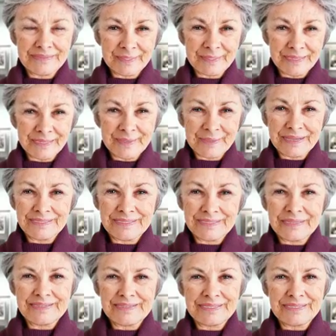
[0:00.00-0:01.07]
If you notice
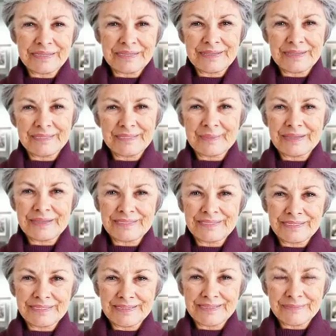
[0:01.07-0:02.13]
any sudden or
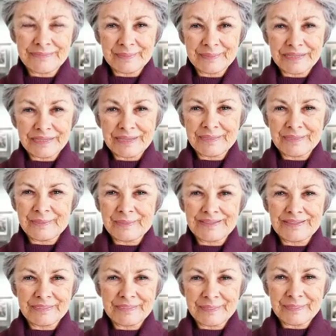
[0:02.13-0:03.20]
extreme swelling
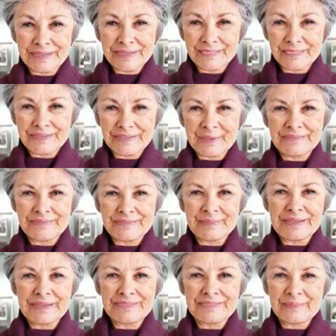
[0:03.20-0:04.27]
or if you gain a lot of
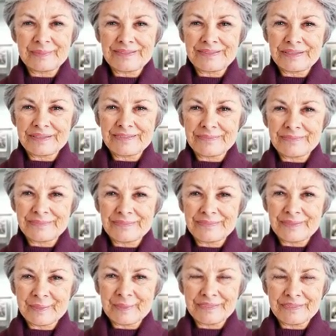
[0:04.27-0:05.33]
weight quickly,
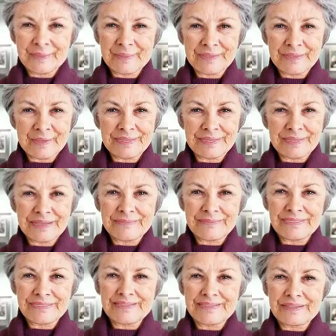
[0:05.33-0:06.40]
call your doctor
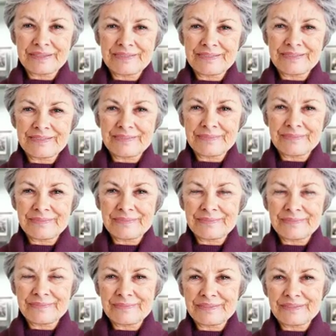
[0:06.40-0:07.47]
immediately.
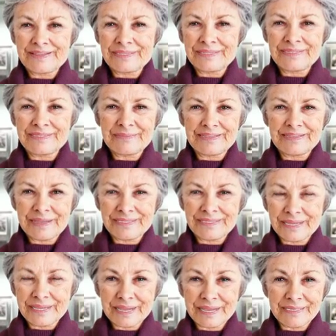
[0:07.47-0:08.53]
This could be a
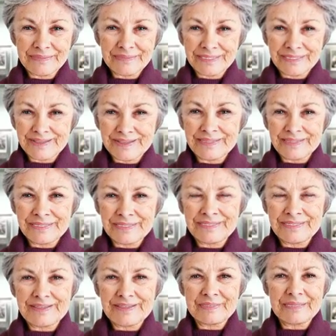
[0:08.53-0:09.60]
sign of a serious
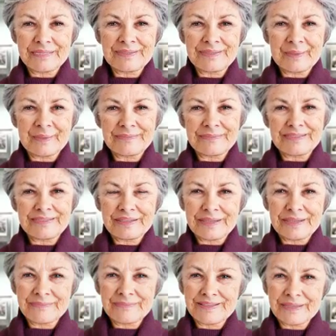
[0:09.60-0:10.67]
condition called
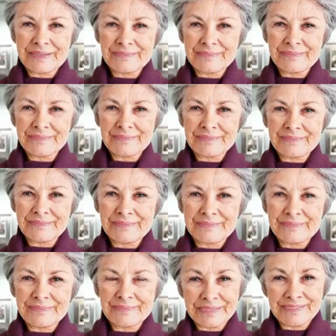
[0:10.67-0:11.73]
preeclampsia.
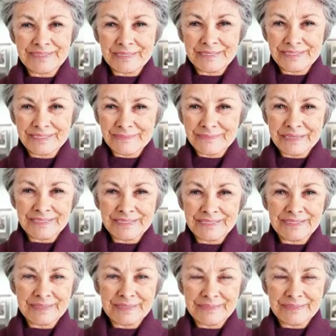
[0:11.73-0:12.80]
Second
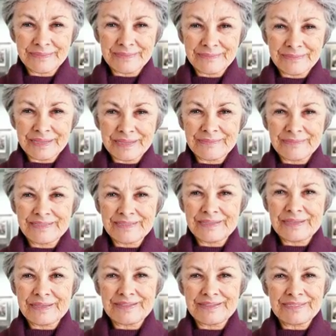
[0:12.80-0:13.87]
trimester, the
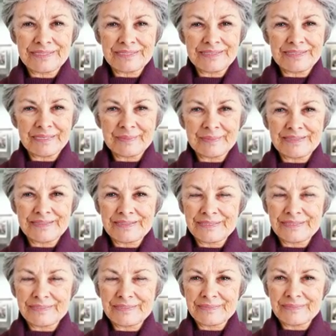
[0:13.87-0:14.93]
baby at 16
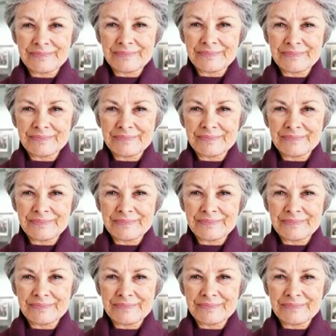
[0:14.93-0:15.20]
weeks.